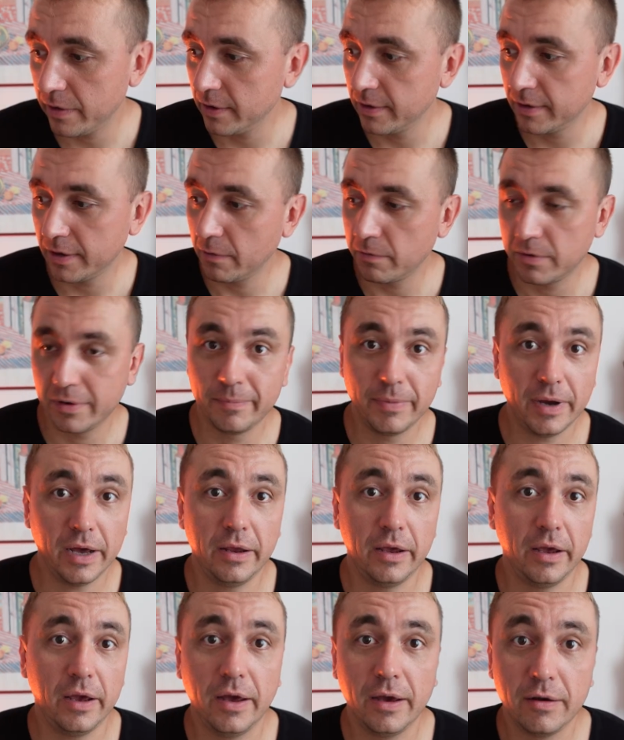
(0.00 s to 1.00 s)
think
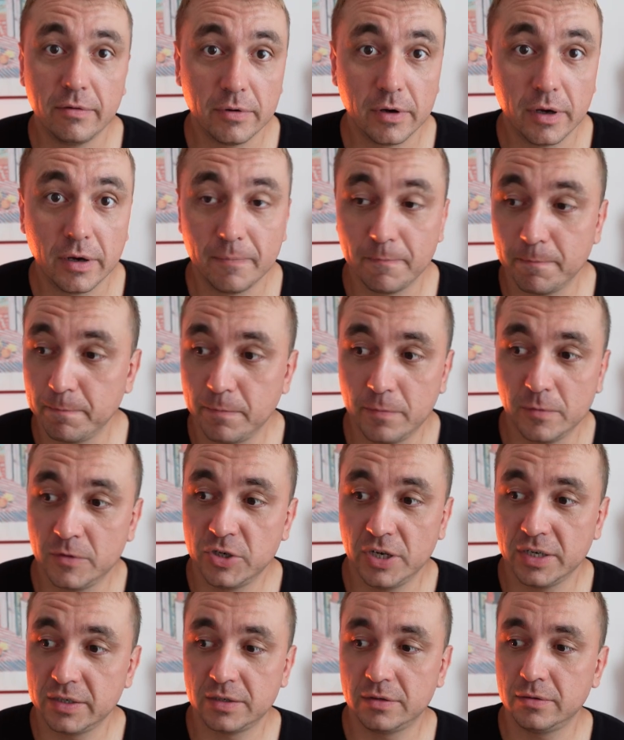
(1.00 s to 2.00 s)
everybody have a
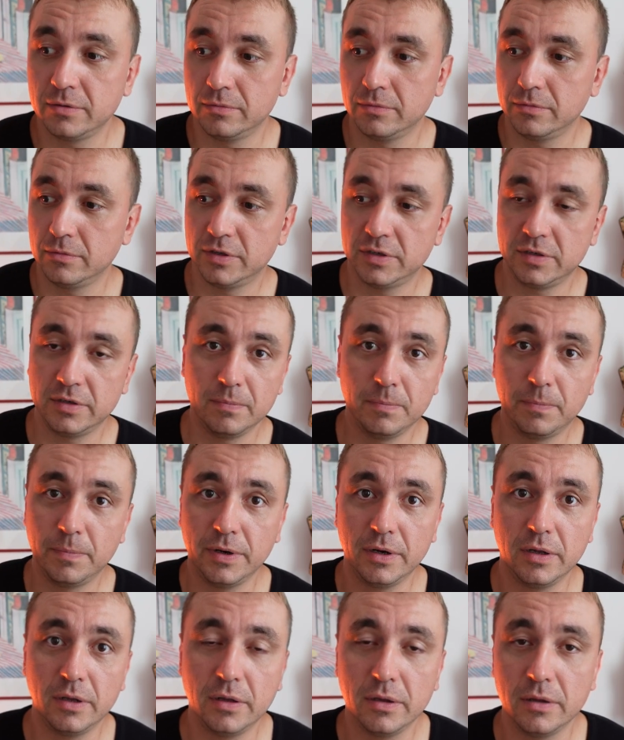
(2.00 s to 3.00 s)
just
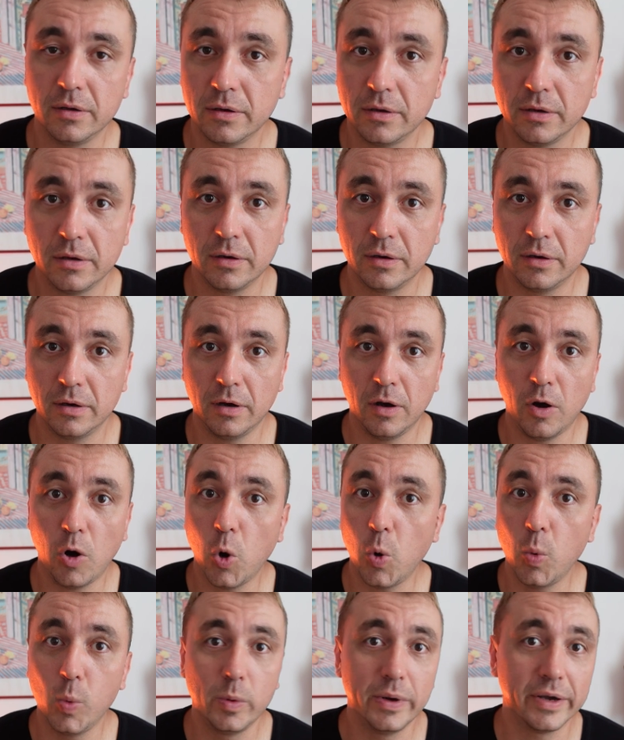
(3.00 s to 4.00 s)
simple uh,
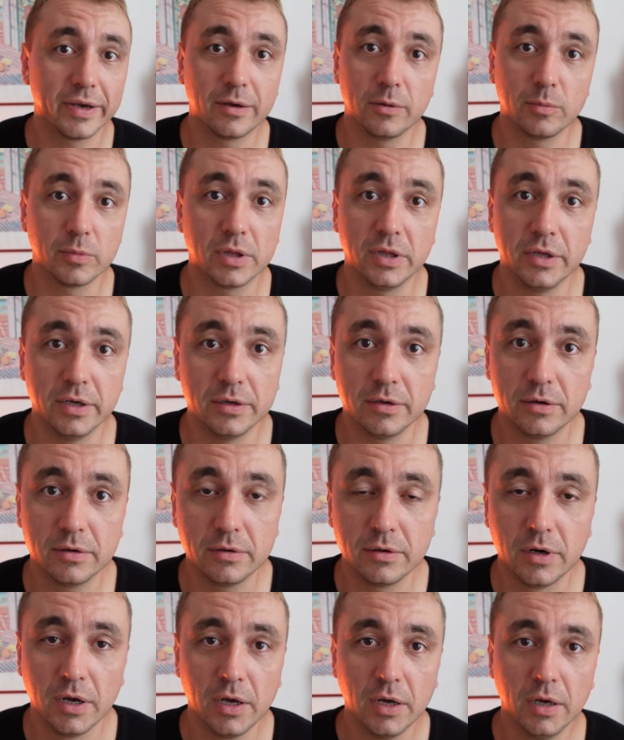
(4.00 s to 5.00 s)
home vacuum
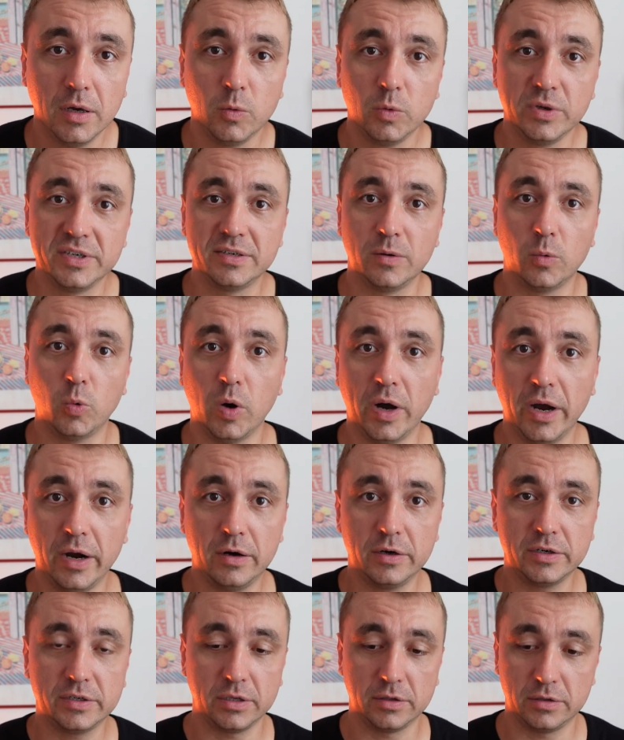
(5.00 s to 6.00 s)
cleaner with a
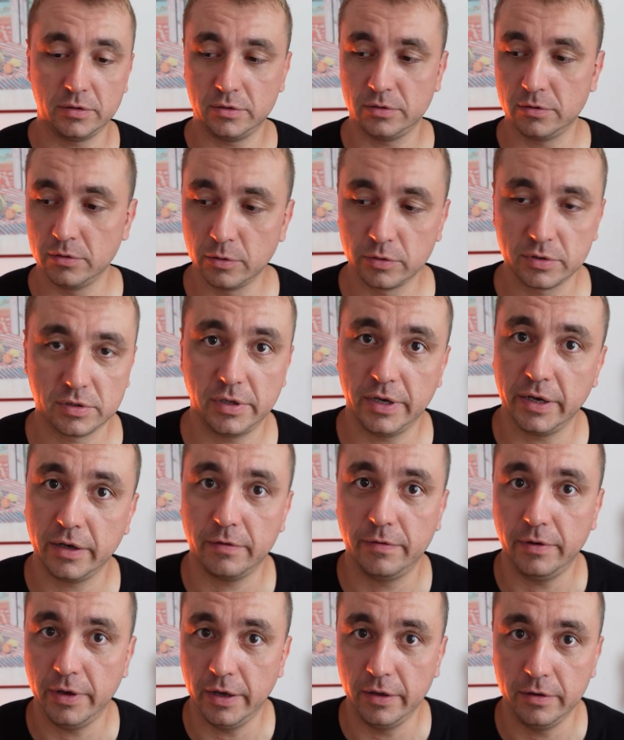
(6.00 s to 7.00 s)
wires it looks like
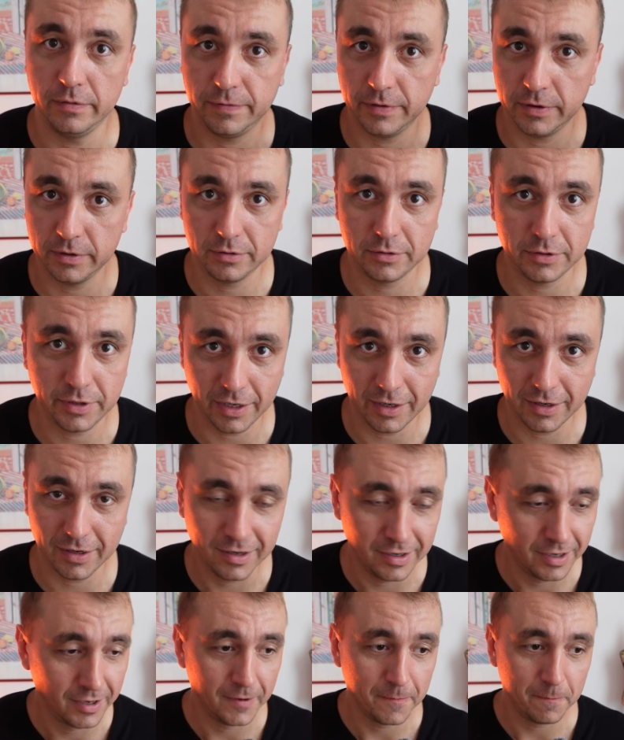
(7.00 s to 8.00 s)
an elephant yeah